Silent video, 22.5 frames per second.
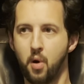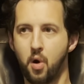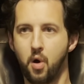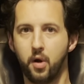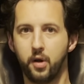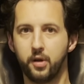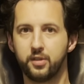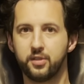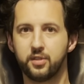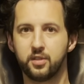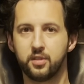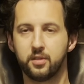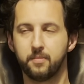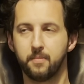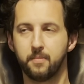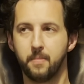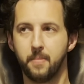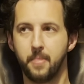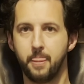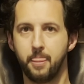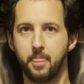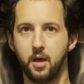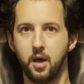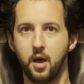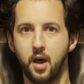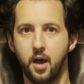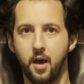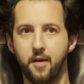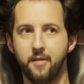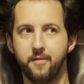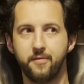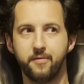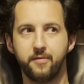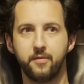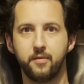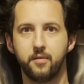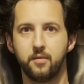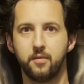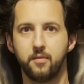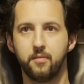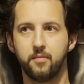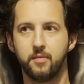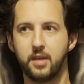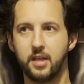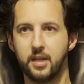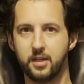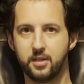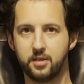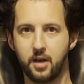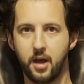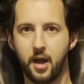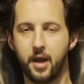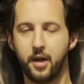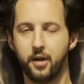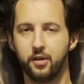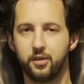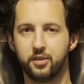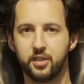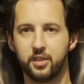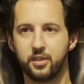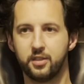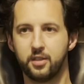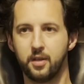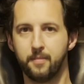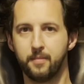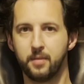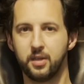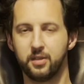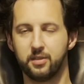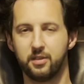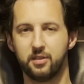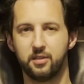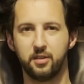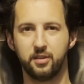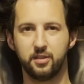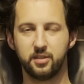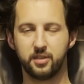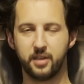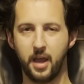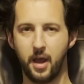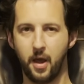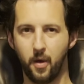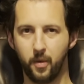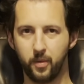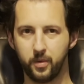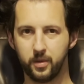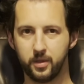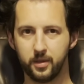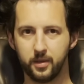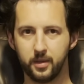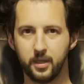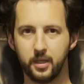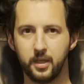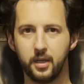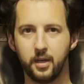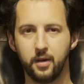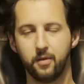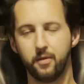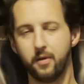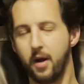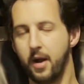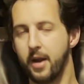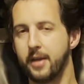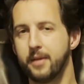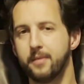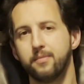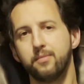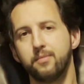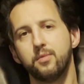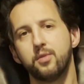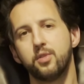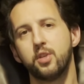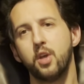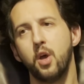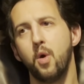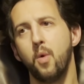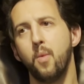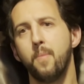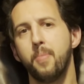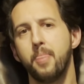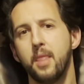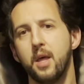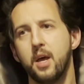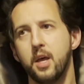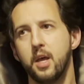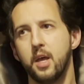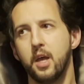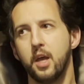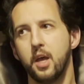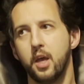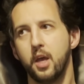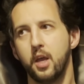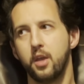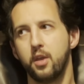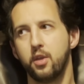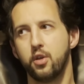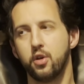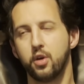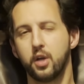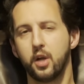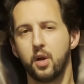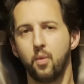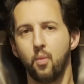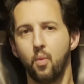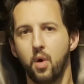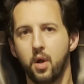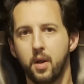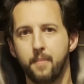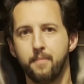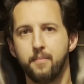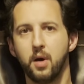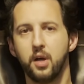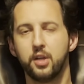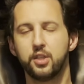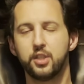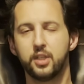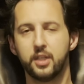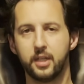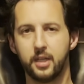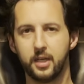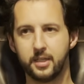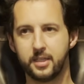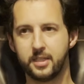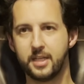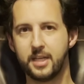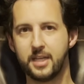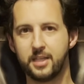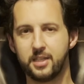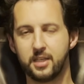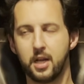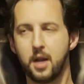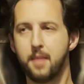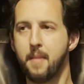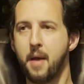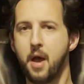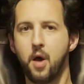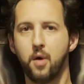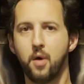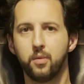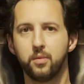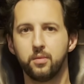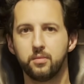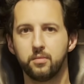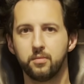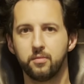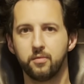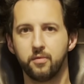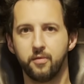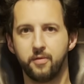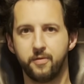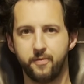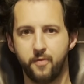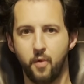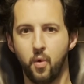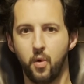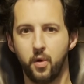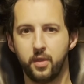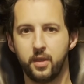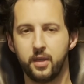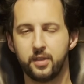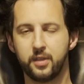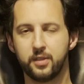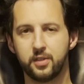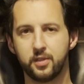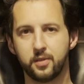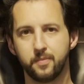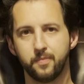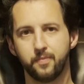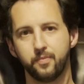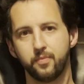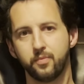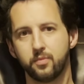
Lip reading: parts of the entire system because it's the sound, right? So you're going to want to budget a decent amount for this.